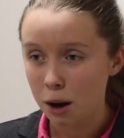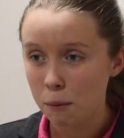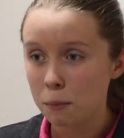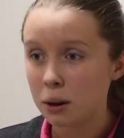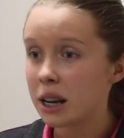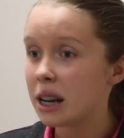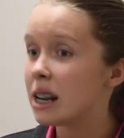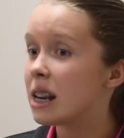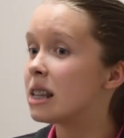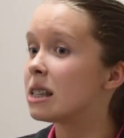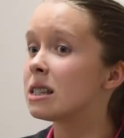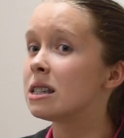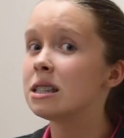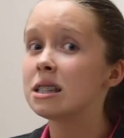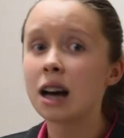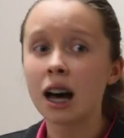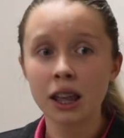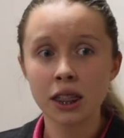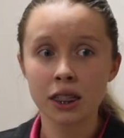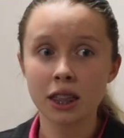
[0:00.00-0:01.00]
But it is
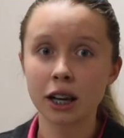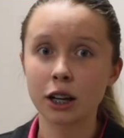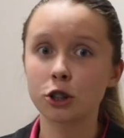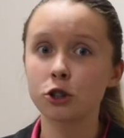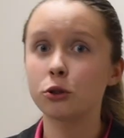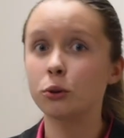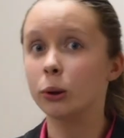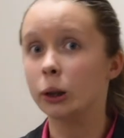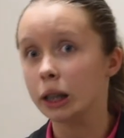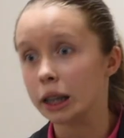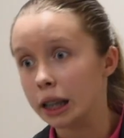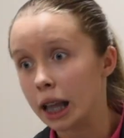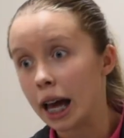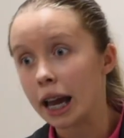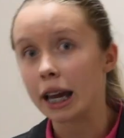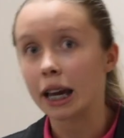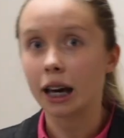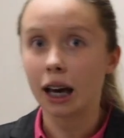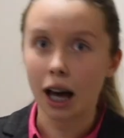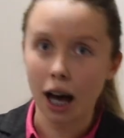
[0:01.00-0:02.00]
nothing to
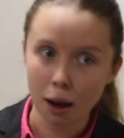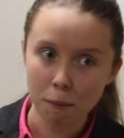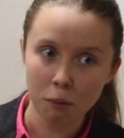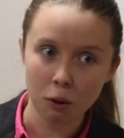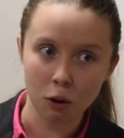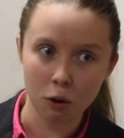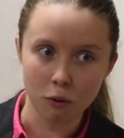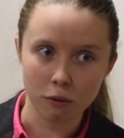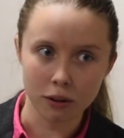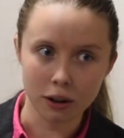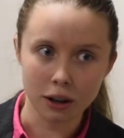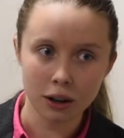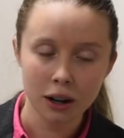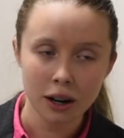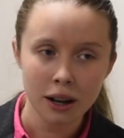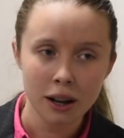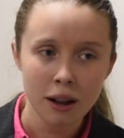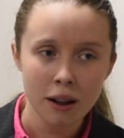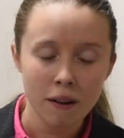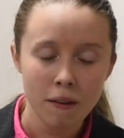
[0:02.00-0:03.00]
light up over.
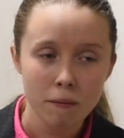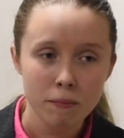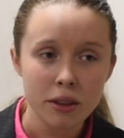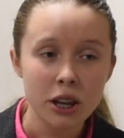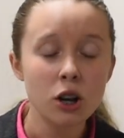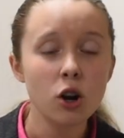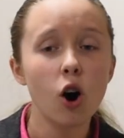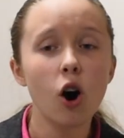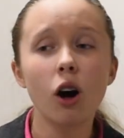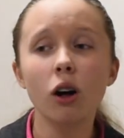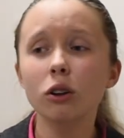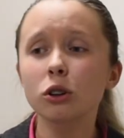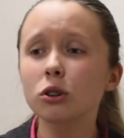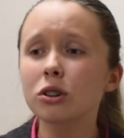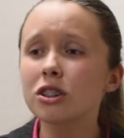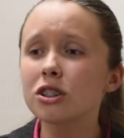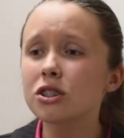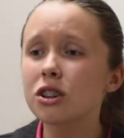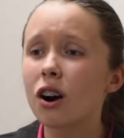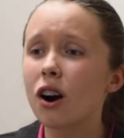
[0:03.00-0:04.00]
It
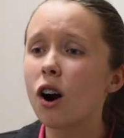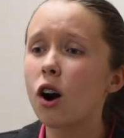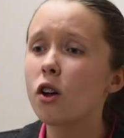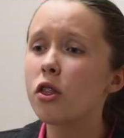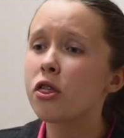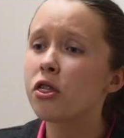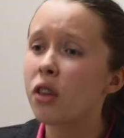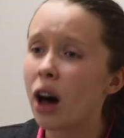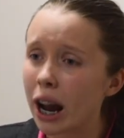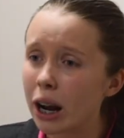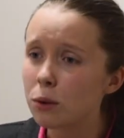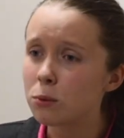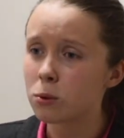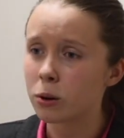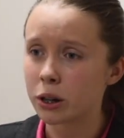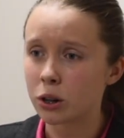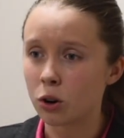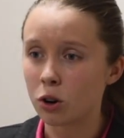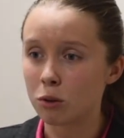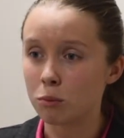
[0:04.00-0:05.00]
alters our
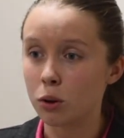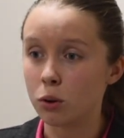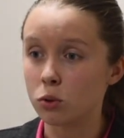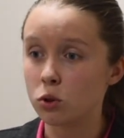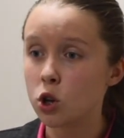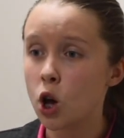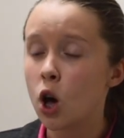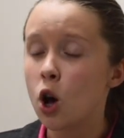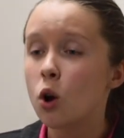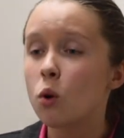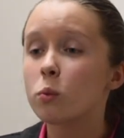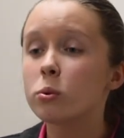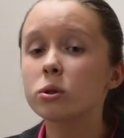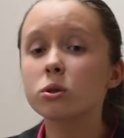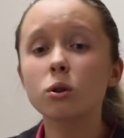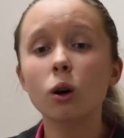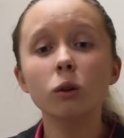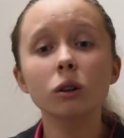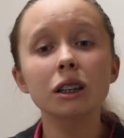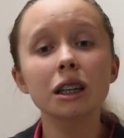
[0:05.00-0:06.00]
thyroid hormones,
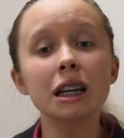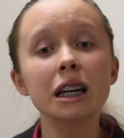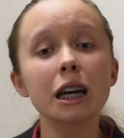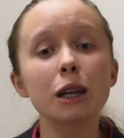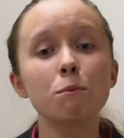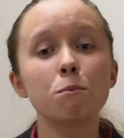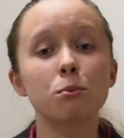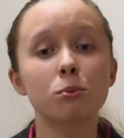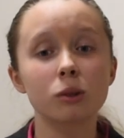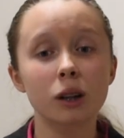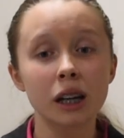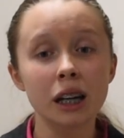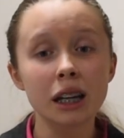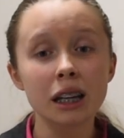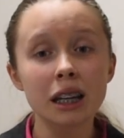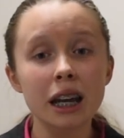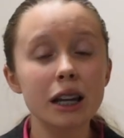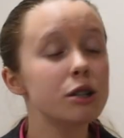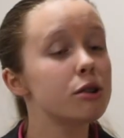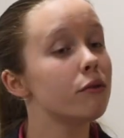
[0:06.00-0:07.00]
resulting in
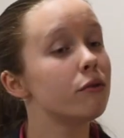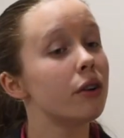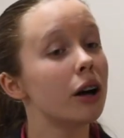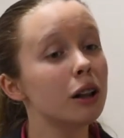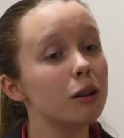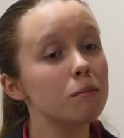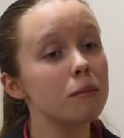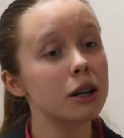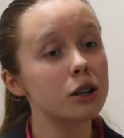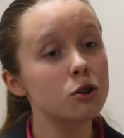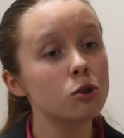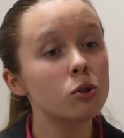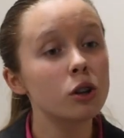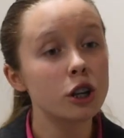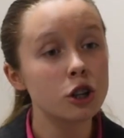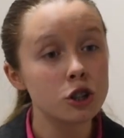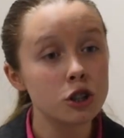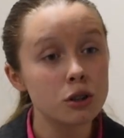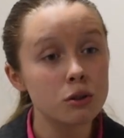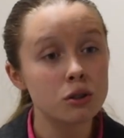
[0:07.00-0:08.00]
brain and developmental
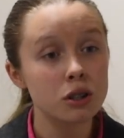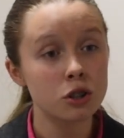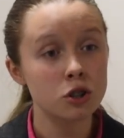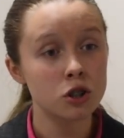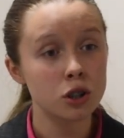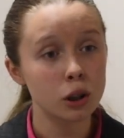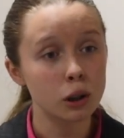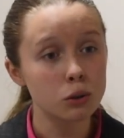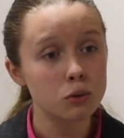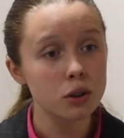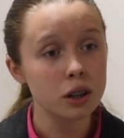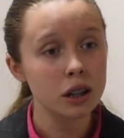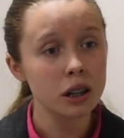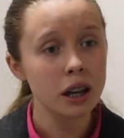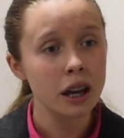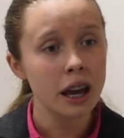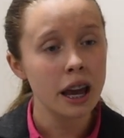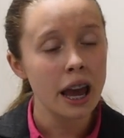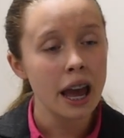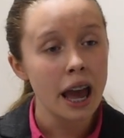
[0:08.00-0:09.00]
issues in
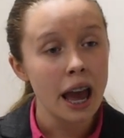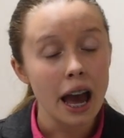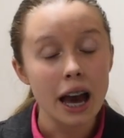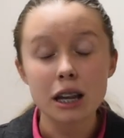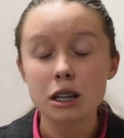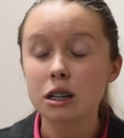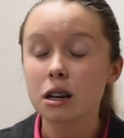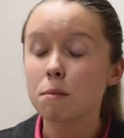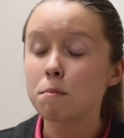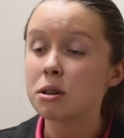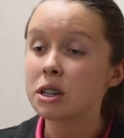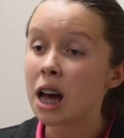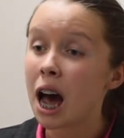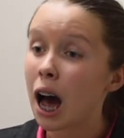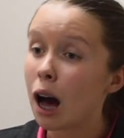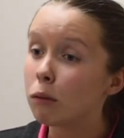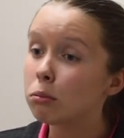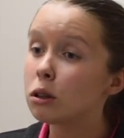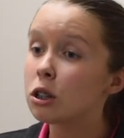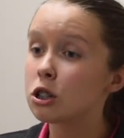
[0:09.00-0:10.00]
children and
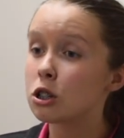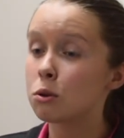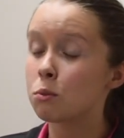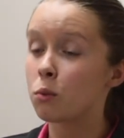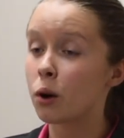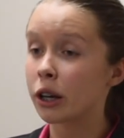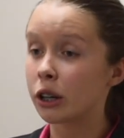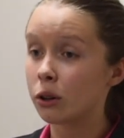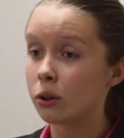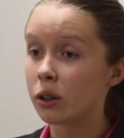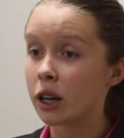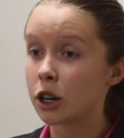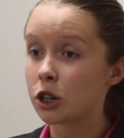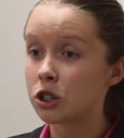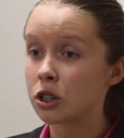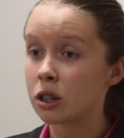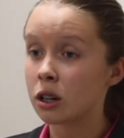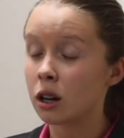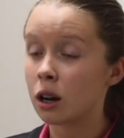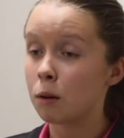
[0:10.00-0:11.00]
metabolism
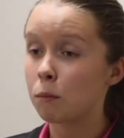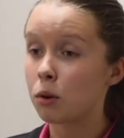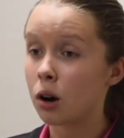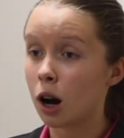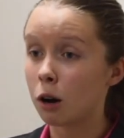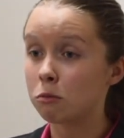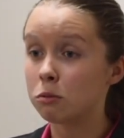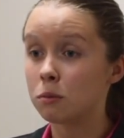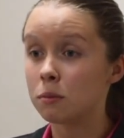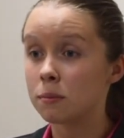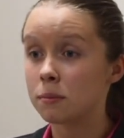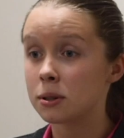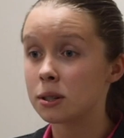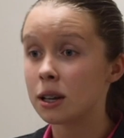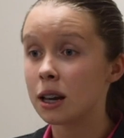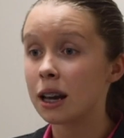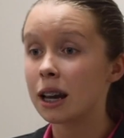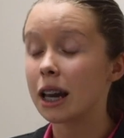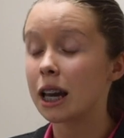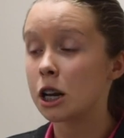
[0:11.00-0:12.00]
regulation problems
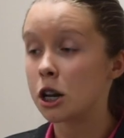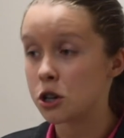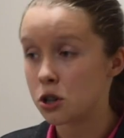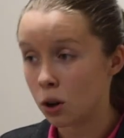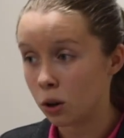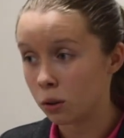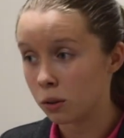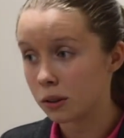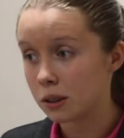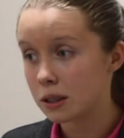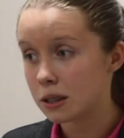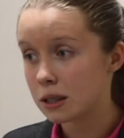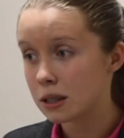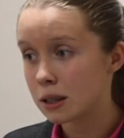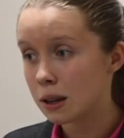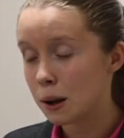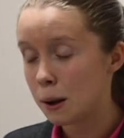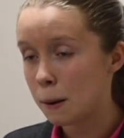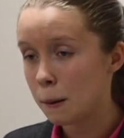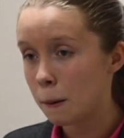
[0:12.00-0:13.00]
in
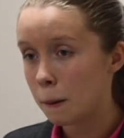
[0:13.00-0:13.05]
adults.